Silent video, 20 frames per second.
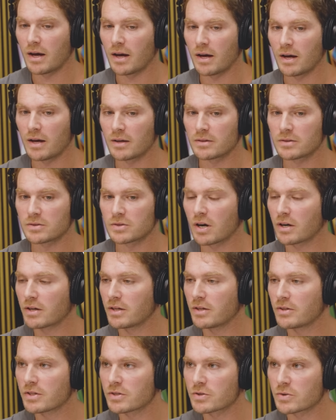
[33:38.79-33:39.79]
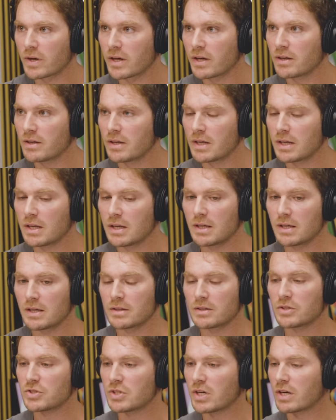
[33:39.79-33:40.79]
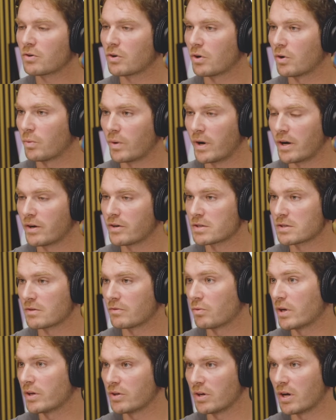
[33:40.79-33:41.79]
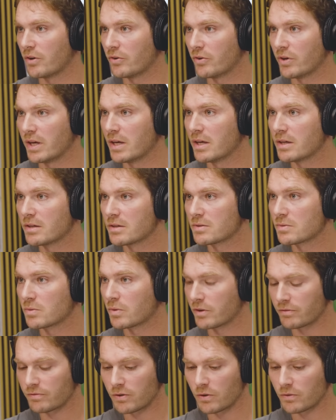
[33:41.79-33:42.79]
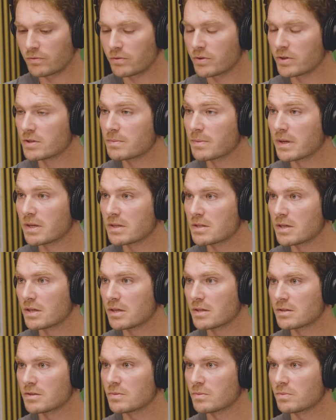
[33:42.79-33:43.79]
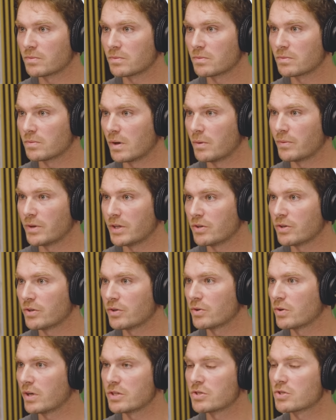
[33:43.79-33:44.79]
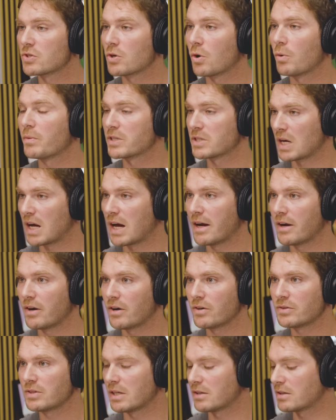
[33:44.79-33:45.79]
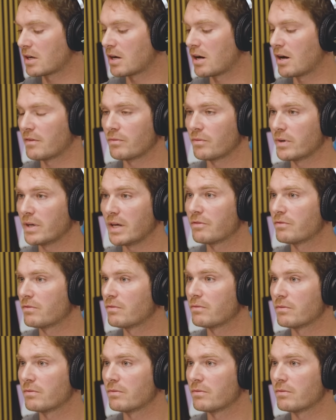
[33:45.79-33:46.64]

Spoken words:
and talking this way, the general awareness of what Yondr is, what a phone-free space is, what we do is so much higher that we have